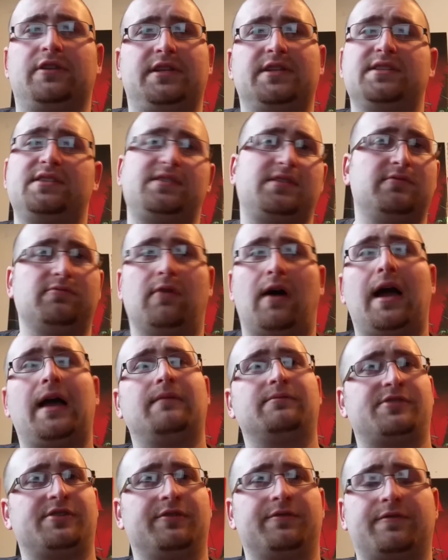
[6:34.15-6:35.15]
and this is why
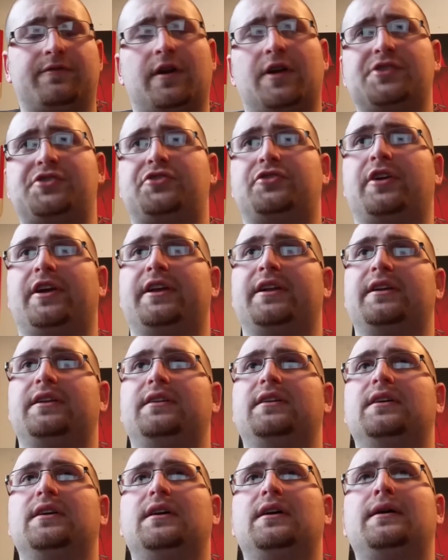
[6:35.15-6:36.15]
I'm so frustrated.